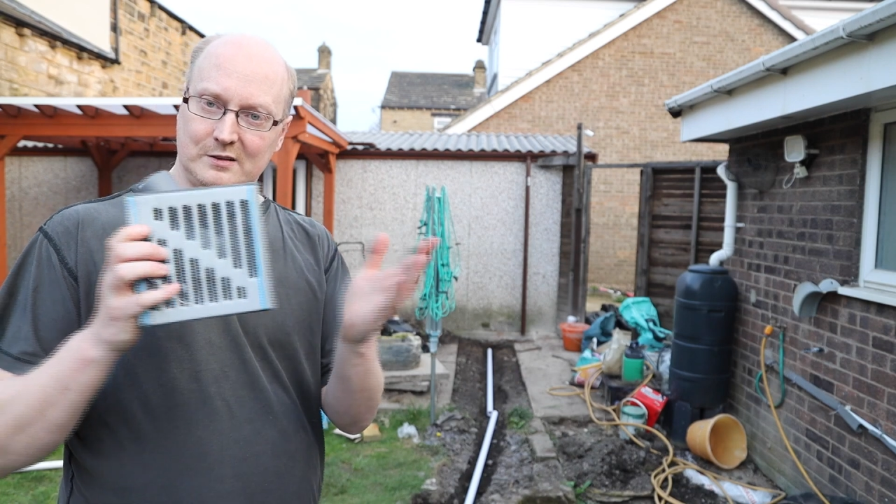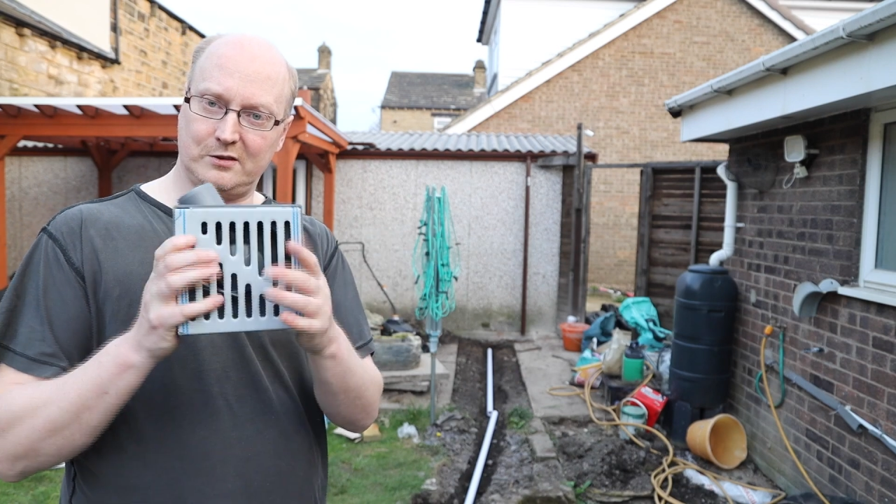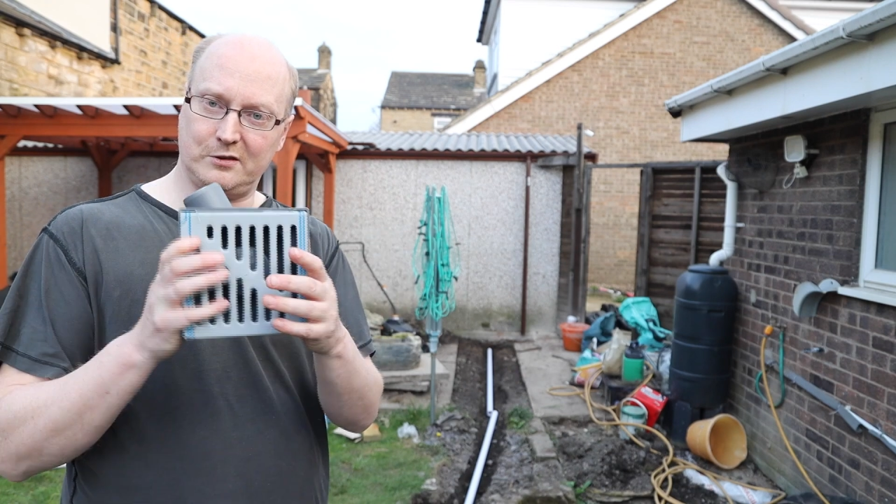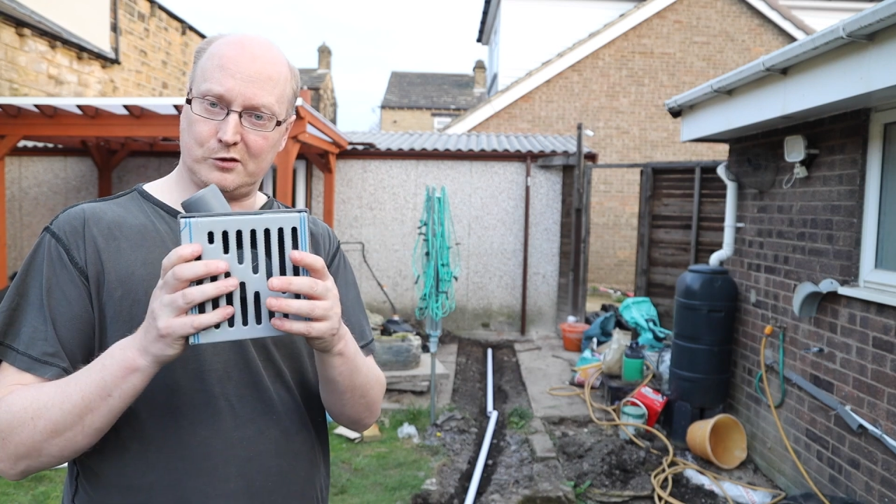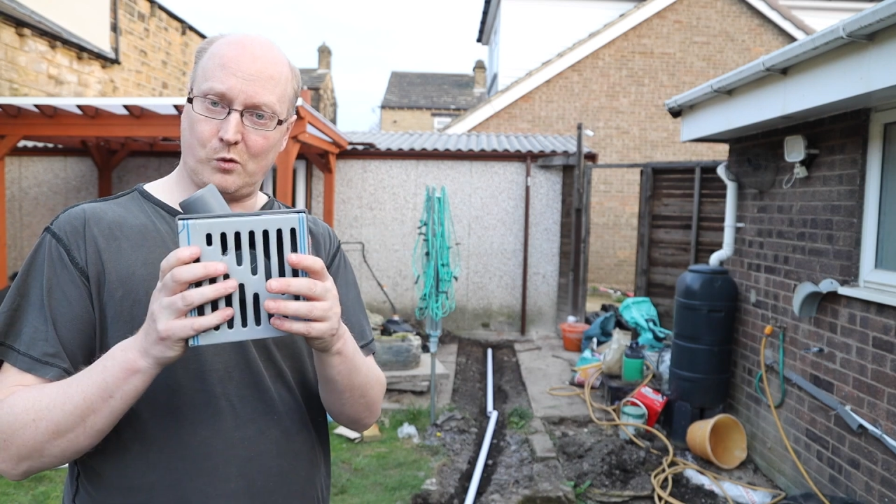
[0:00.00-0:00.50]

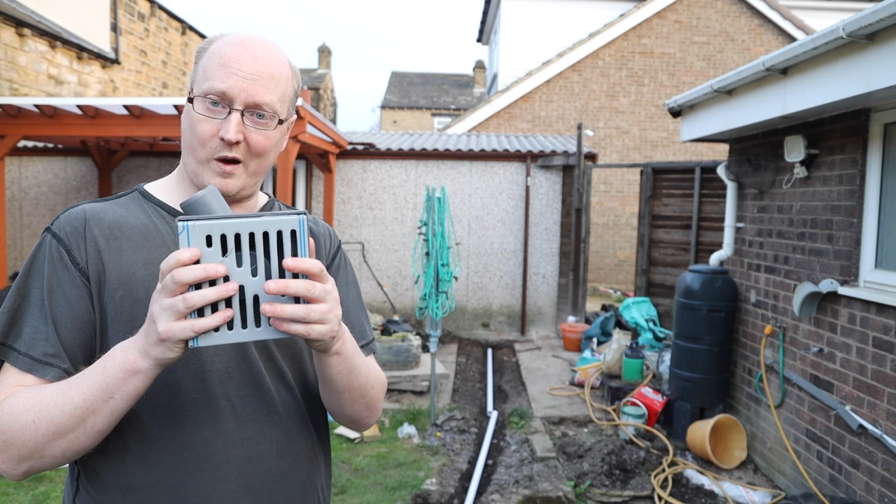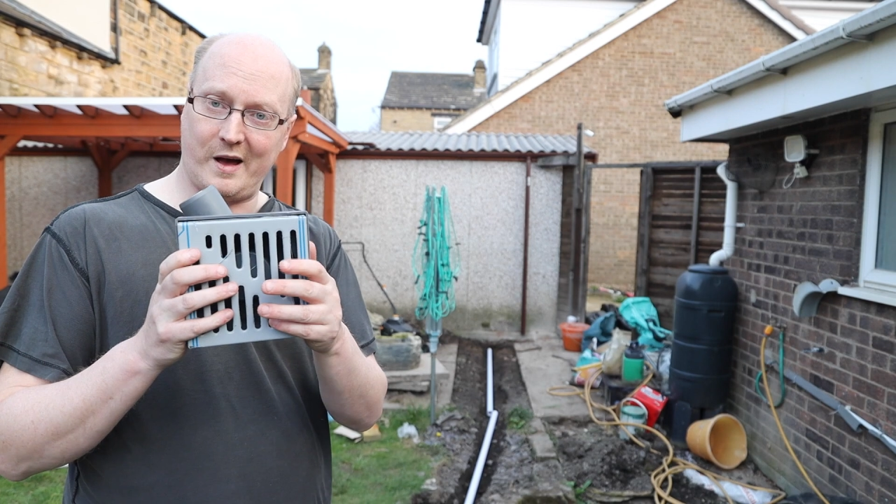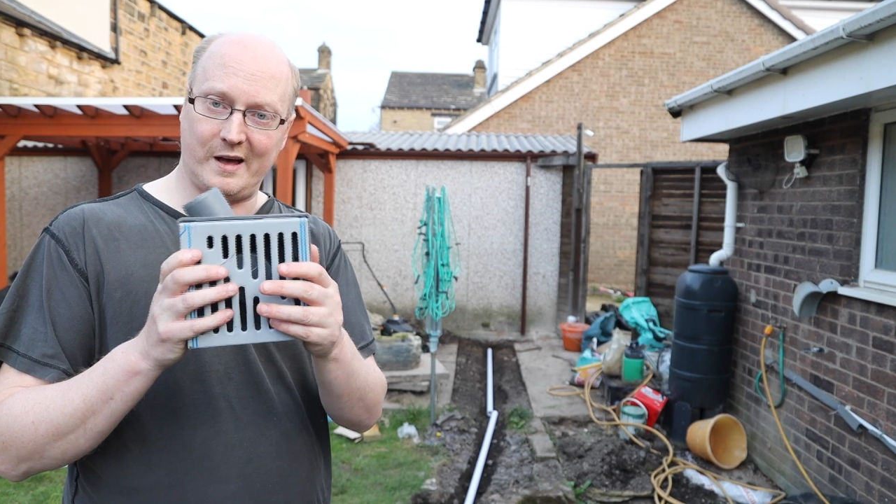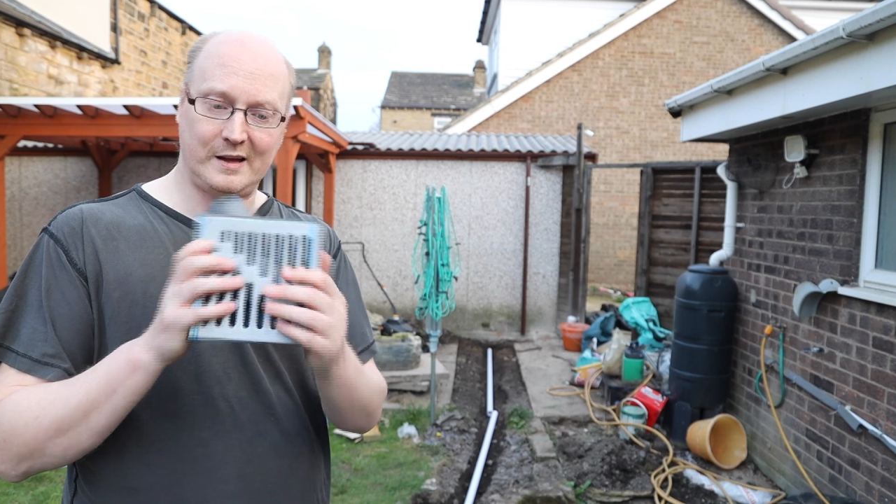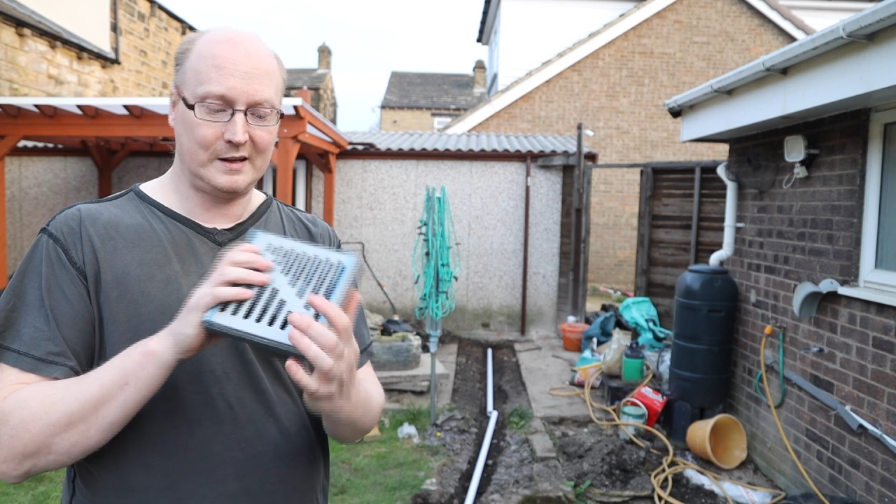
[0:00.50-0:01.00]
so it's
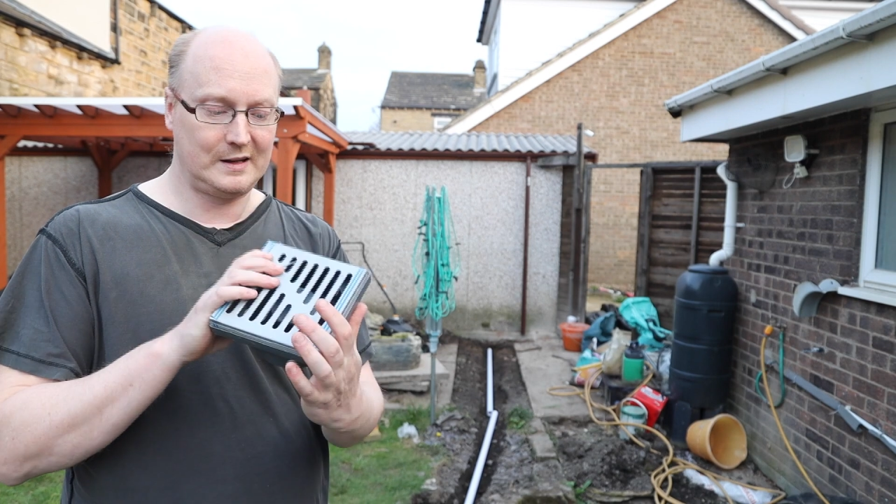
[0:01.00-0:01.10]
square,